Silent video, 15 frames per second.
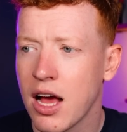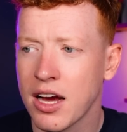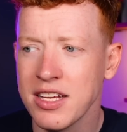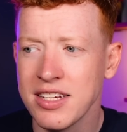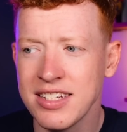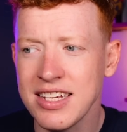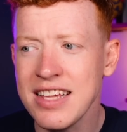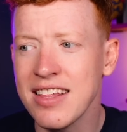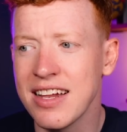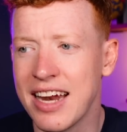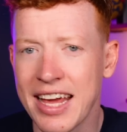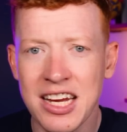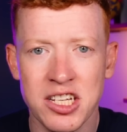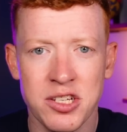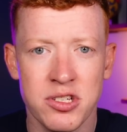I can see the
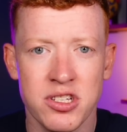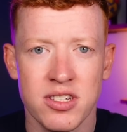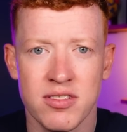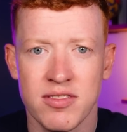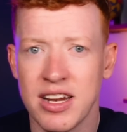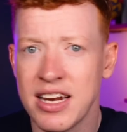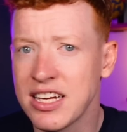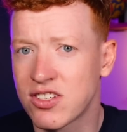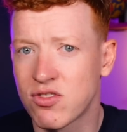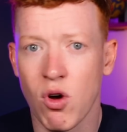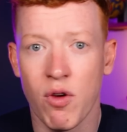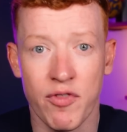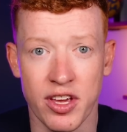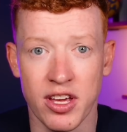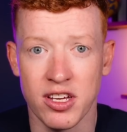links. The links are
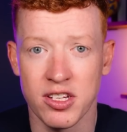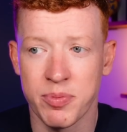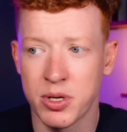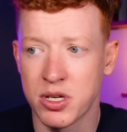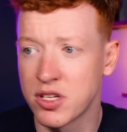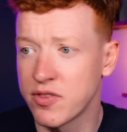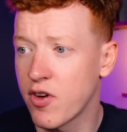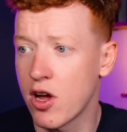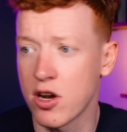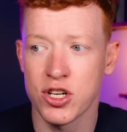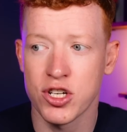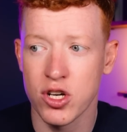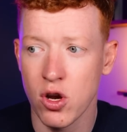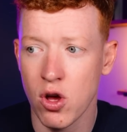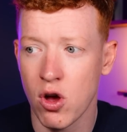obvious because of Arne
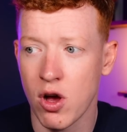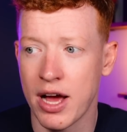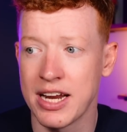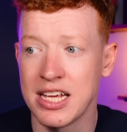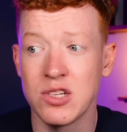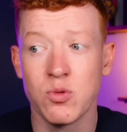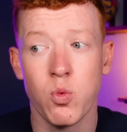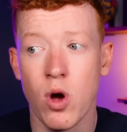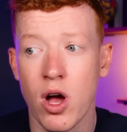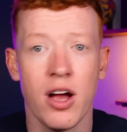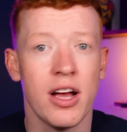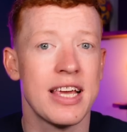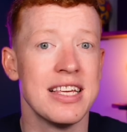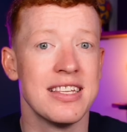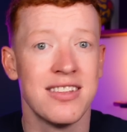and his
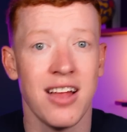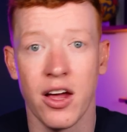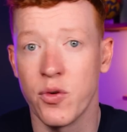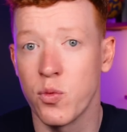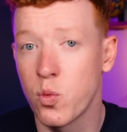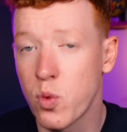work he's done